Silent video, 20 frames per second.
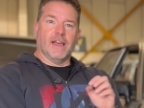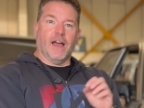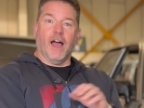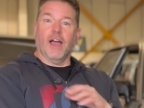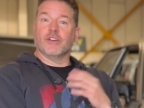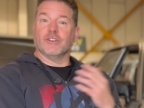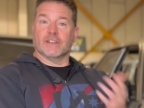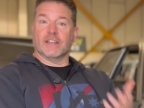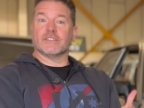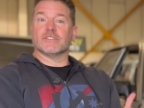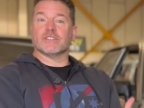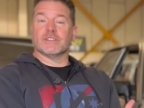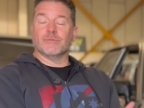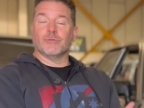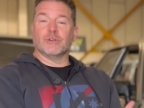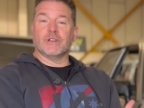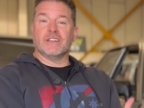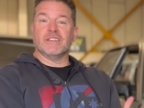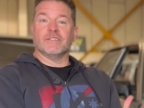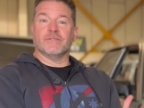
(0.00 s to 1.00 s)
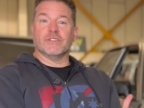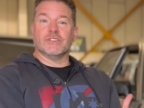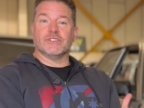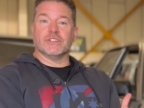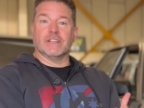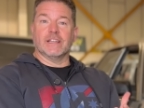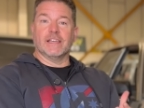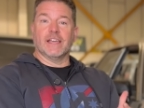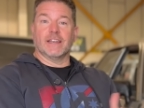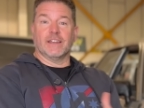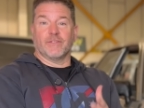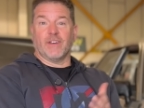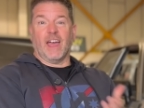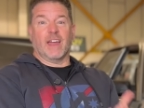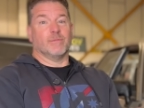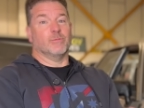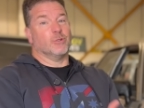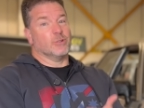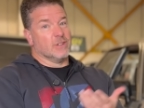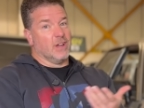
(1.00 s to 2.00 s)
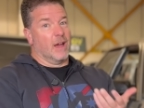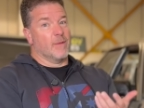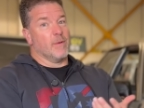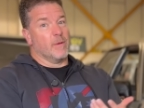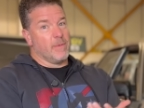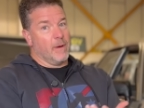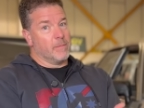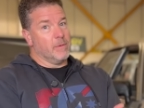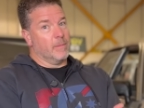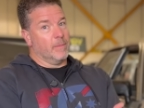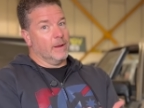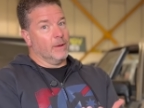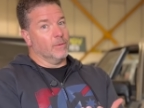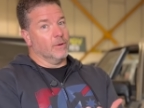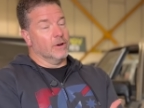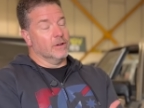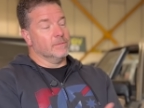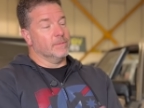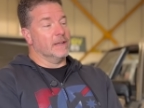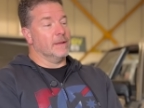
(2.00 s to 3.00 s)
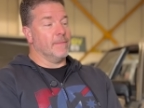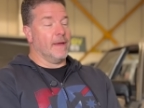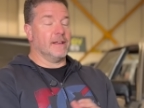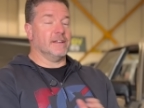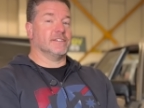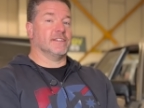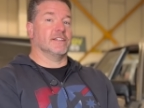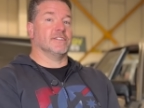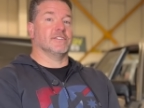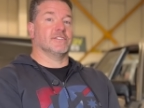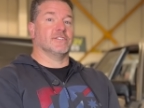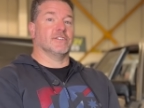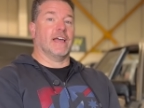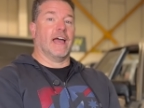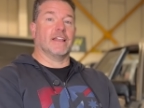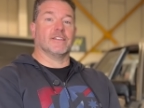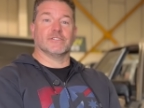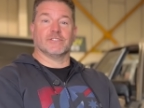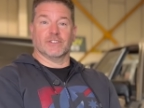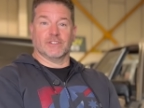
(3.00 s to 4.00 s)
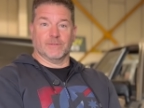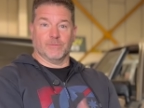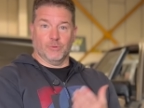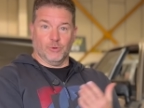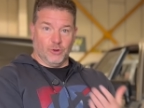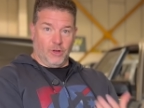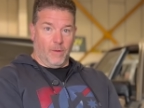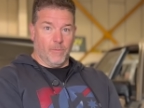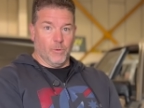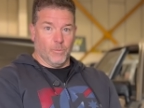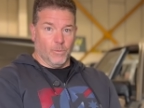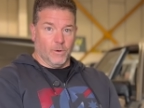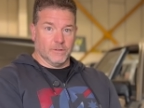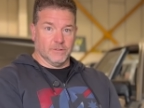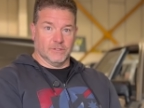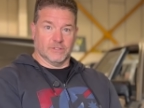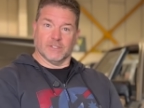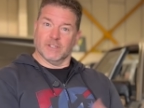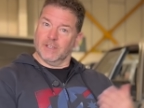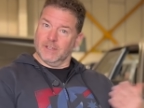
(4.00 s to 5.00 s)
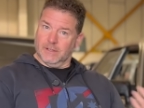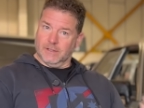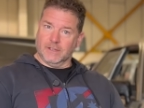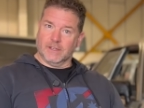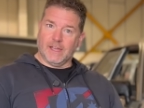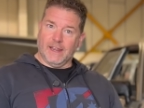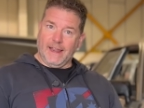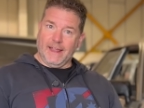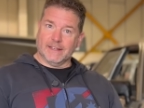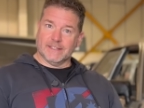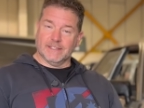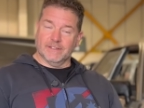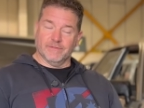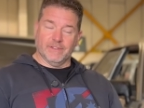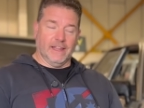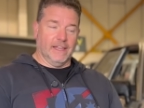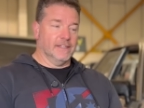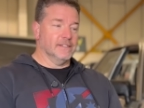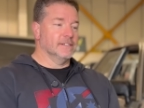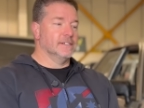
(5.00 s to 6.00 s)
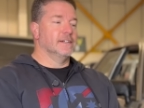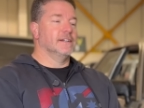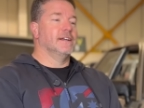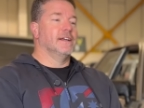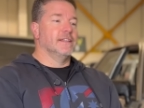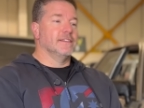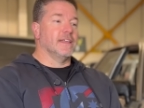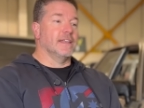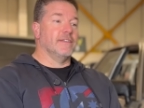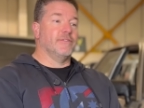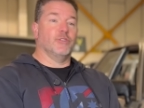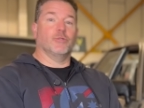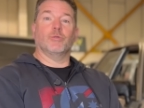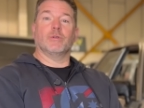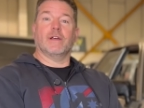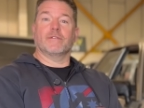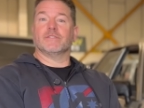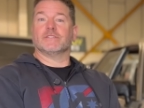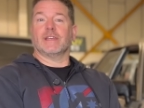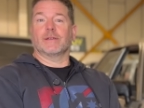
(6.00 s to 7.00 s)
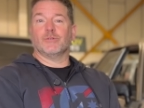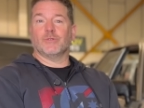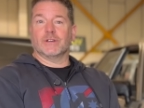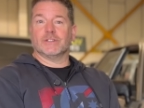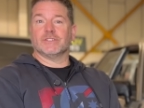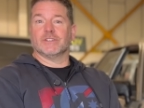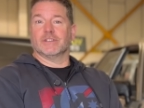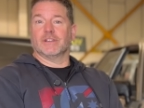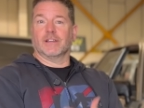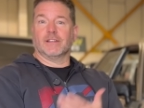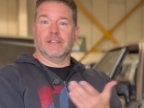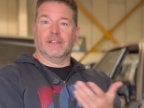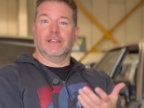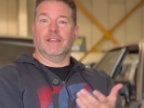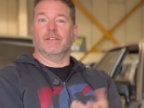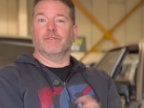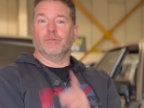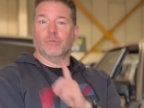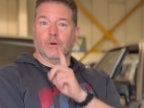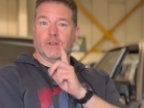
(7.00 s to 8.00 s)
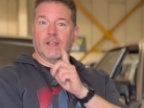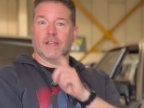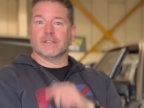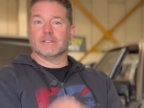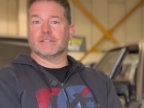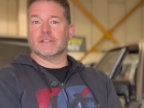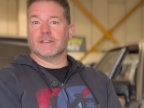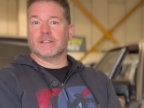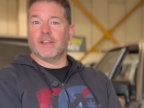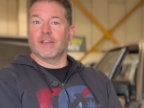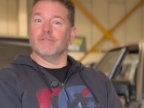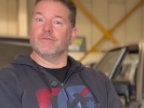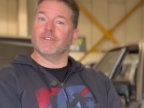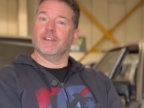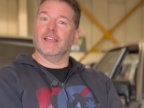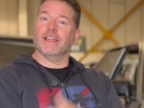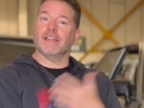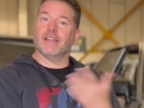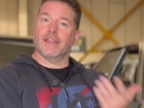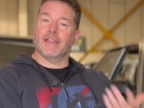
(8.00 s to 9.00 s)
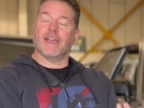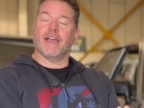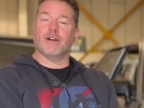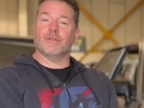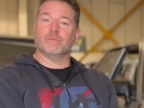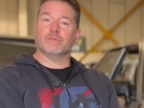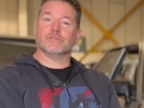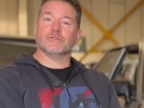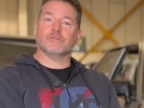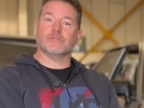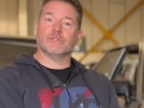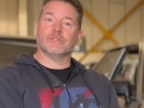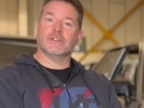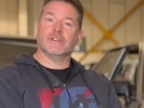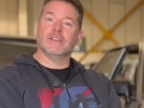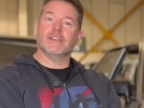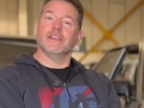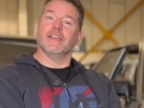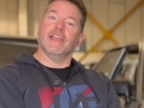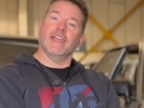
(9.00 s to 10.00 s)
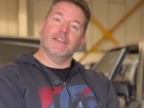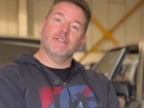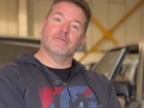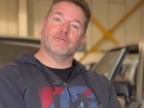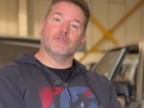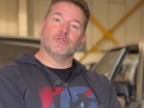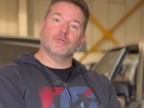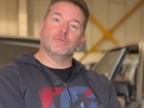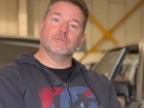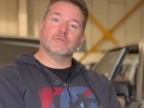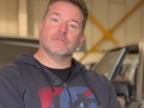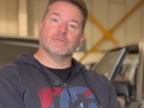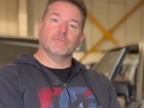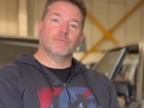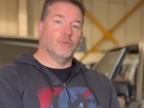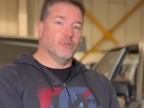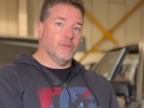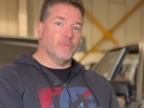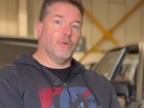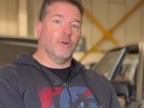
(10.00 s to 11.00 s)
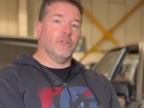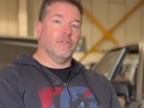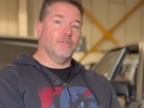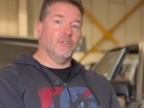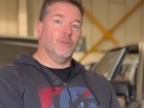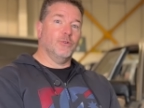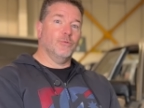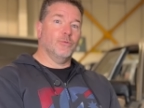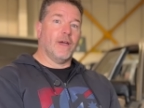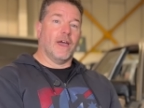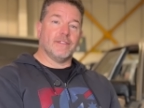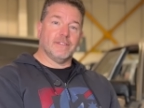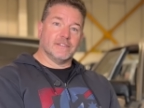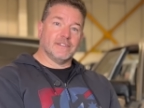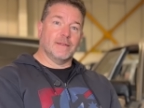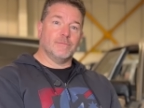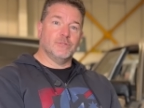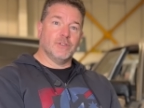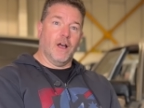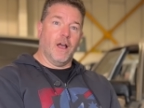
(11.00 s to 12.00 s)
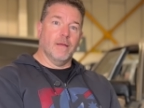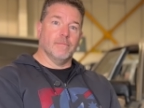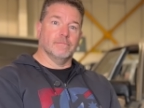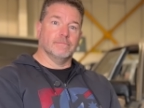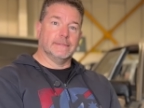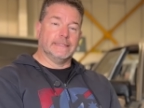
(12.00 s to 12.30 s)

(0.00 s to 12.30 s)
I could answer them all individually, and if I had more time, I probably would. But it makes sense to answer the more common ones collectively. Then if you all have the same question, I can give one answer, and hopefully it helps or informs more than one of you at the same time.